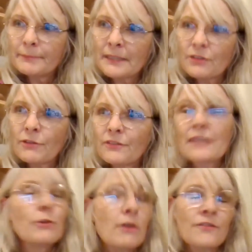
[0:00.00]
which
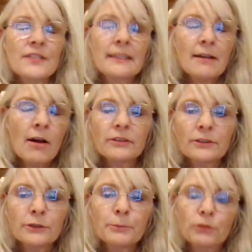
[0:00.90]
you obviously
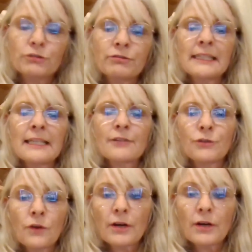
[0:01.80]
can't do pottery unless
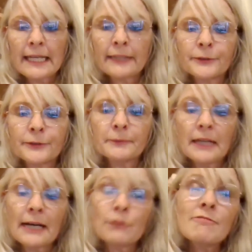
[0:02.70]
you've got a kiln.
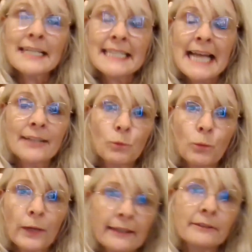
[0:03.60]
I already had a
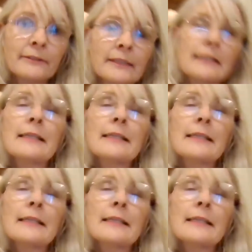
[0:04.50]
wheel,